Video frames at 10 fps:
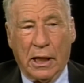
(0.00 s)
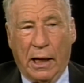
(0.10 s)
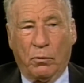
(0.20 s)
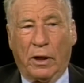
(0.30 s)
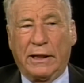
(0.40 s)

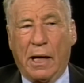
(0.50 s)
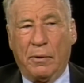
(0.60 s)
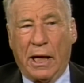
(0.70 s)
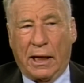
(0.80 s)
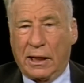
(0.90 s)
And one day
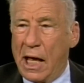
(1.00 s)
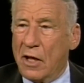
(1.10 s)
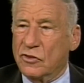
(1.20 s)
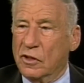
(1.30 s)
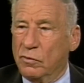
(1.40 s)
we had a
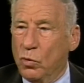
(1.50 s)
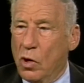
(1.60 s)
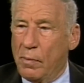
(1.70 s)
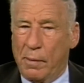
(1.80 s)
council of war.